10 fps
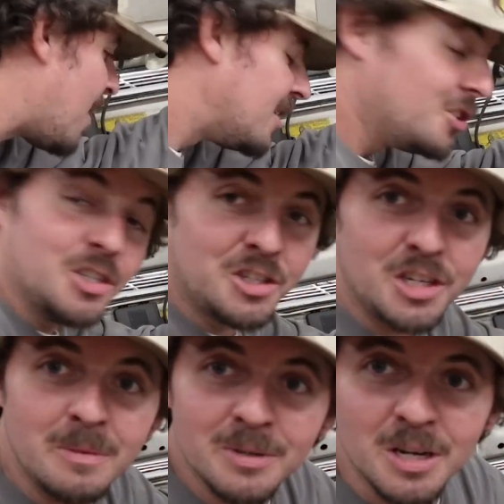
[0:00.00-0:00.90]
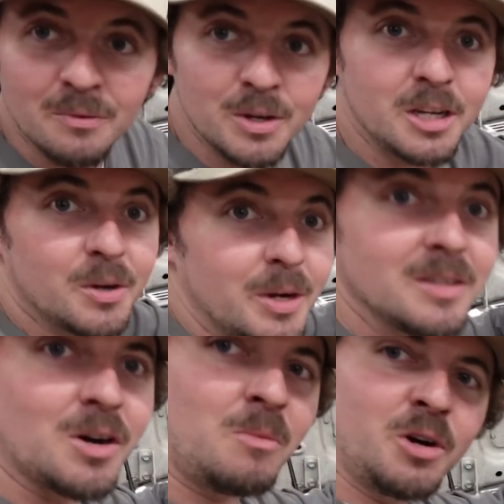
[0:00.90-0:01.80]
Just cheap stuff we deal with.
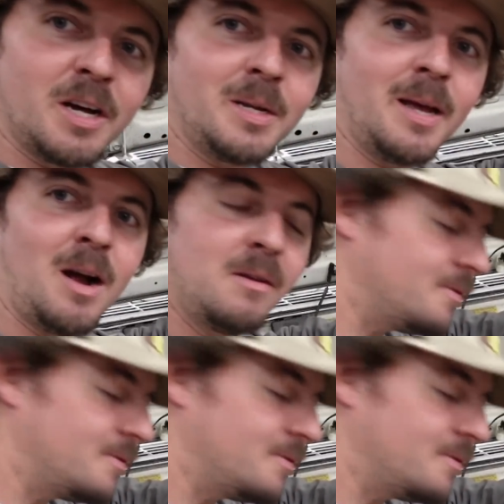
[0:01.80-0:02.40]
So I'm gonna cut that off,